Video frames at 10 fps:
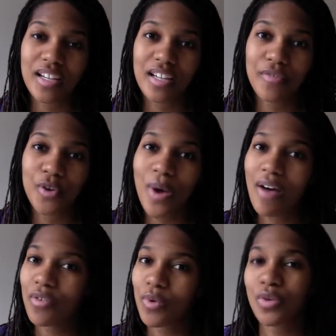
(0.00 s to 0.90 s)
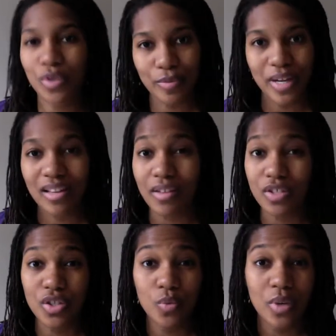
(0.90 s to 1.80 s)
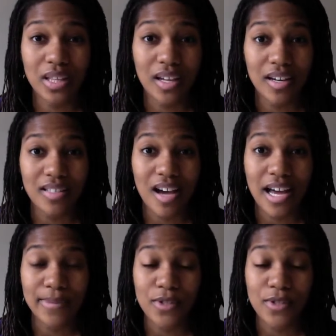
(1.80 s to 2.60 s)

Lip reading: If you haven't worked with me, I love to do one thing at a time.